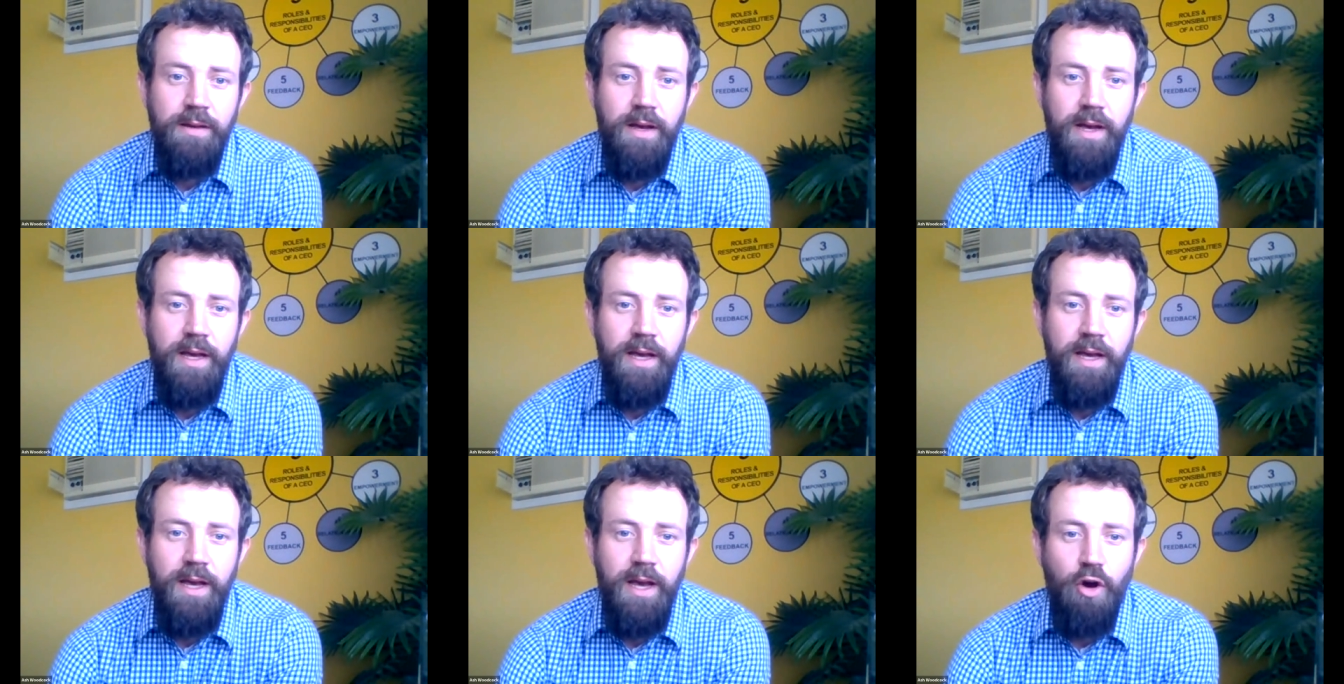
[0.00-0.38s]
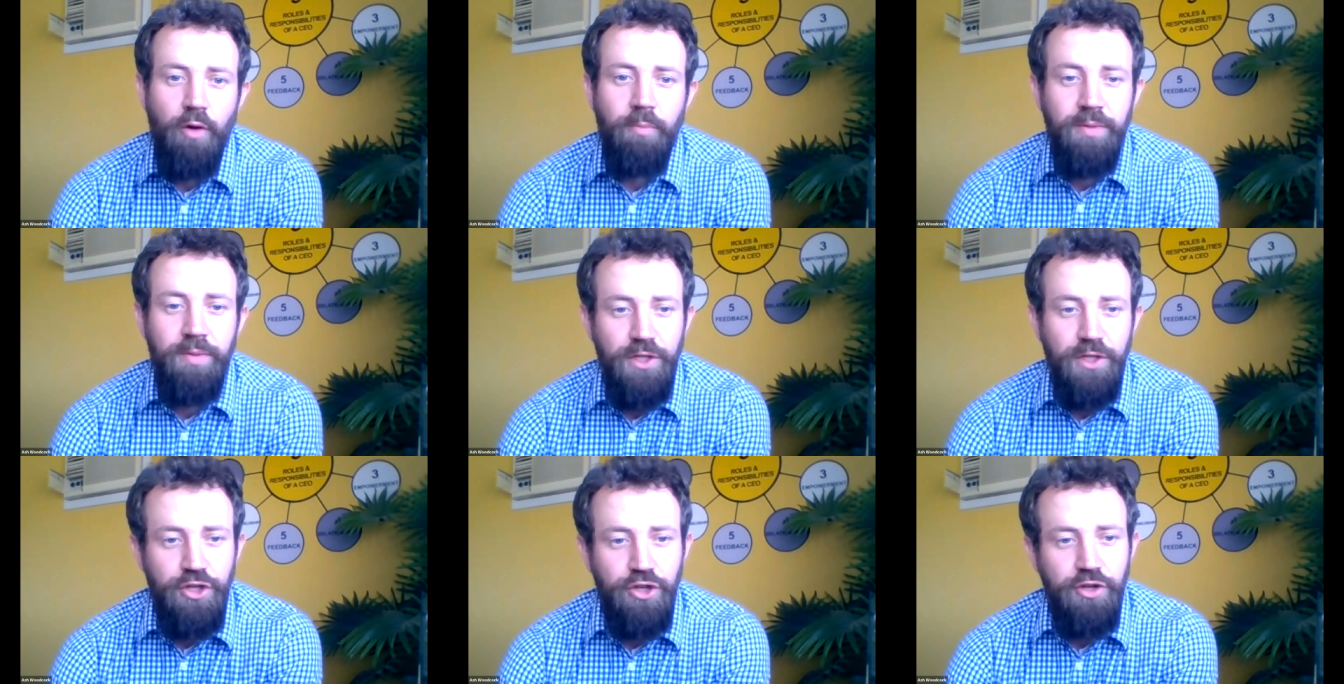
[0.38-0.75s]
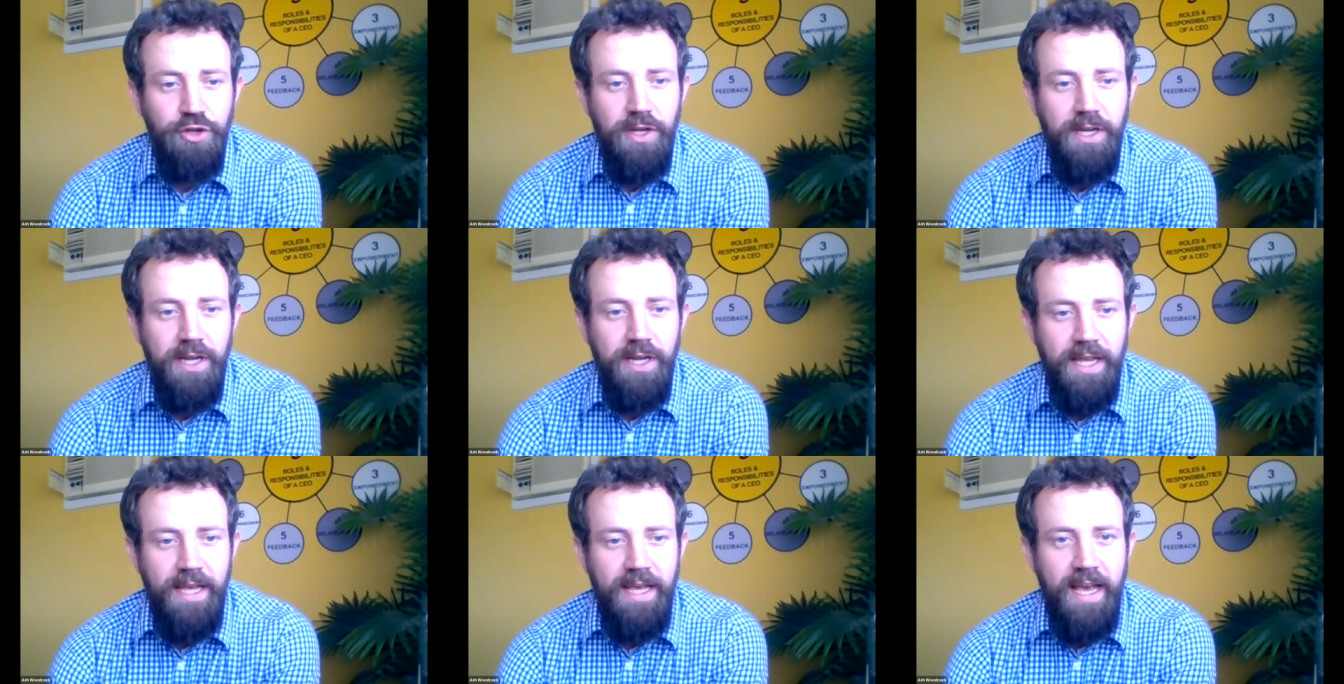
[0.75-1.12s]

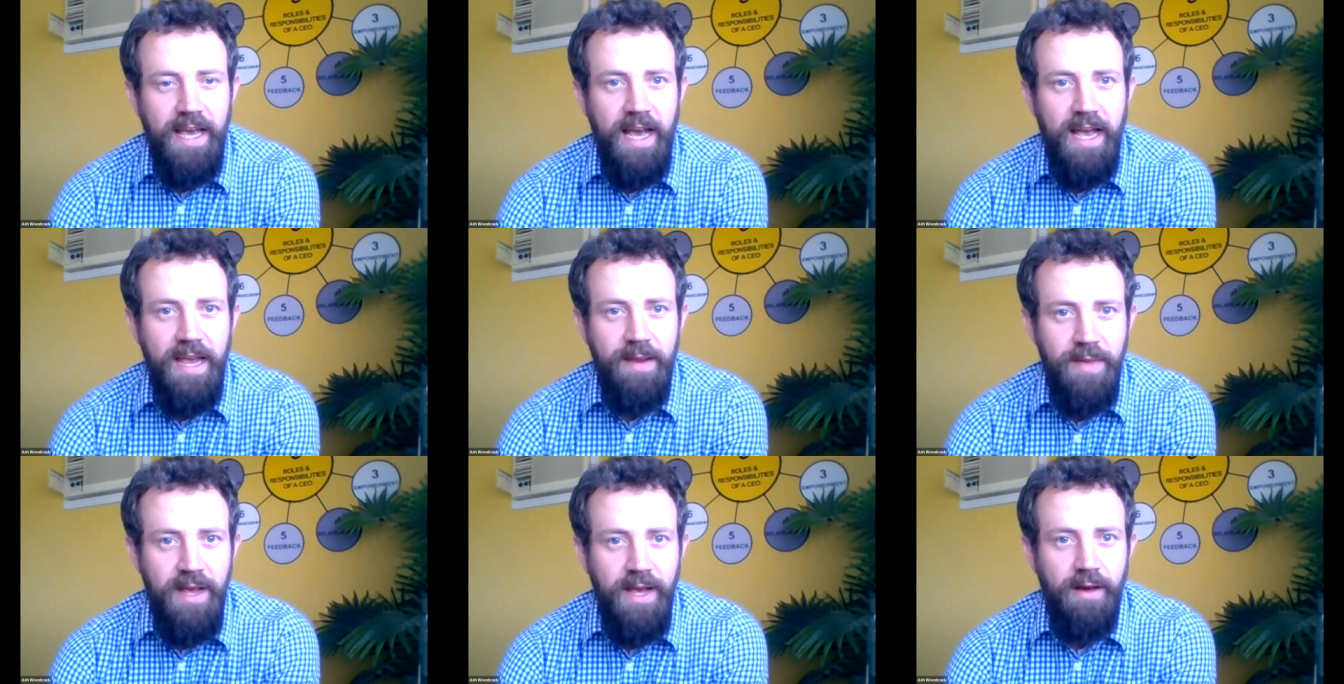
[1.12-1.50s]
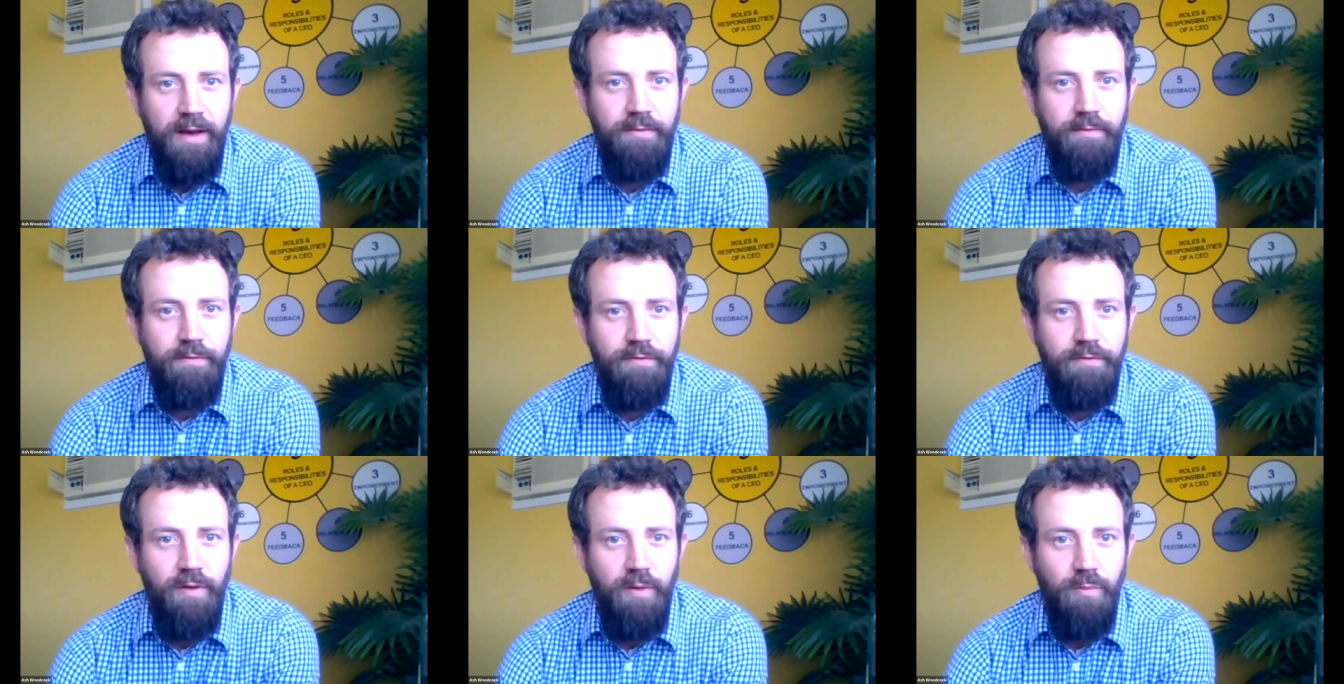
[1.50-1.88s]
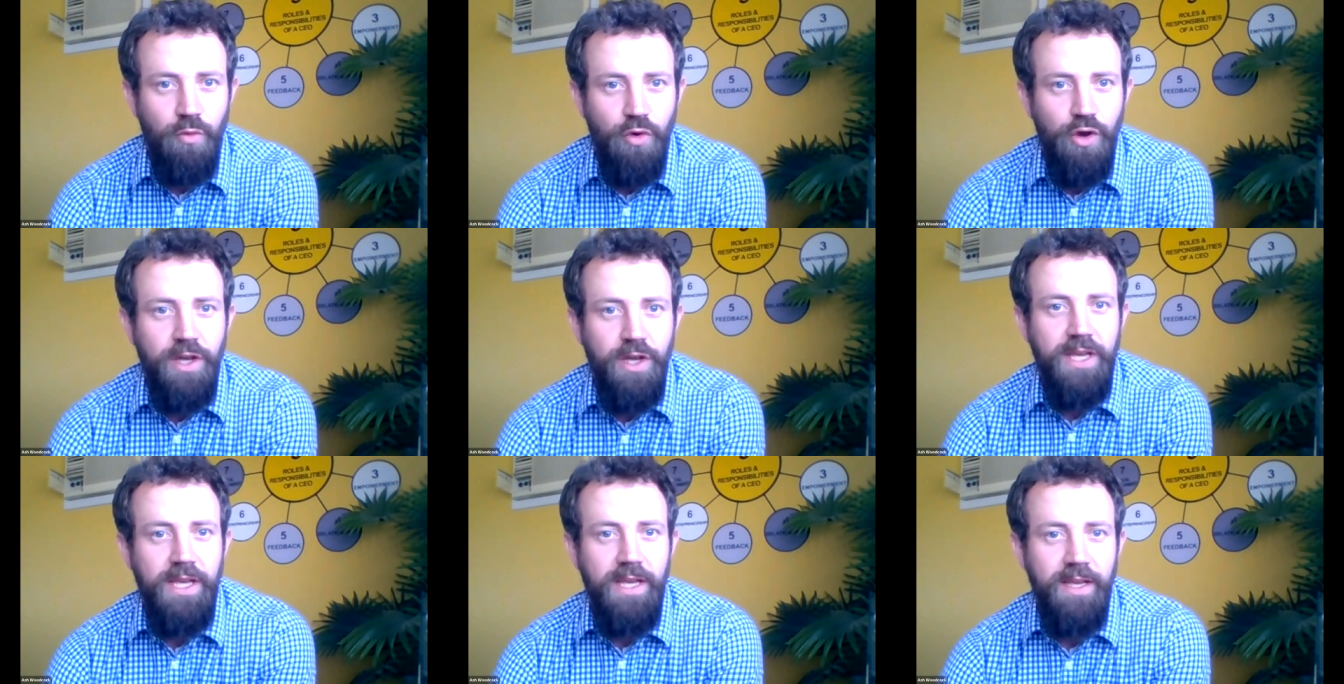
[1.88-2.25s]
opportunity came out from
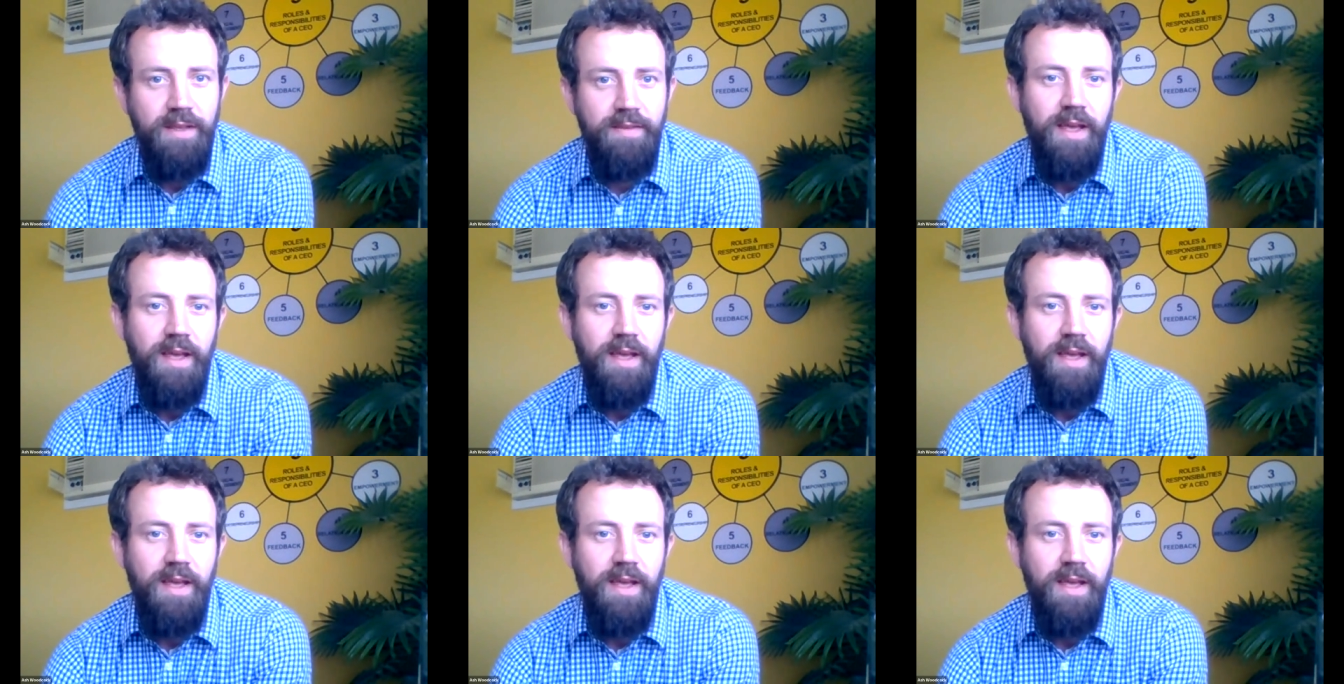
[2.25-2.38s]
working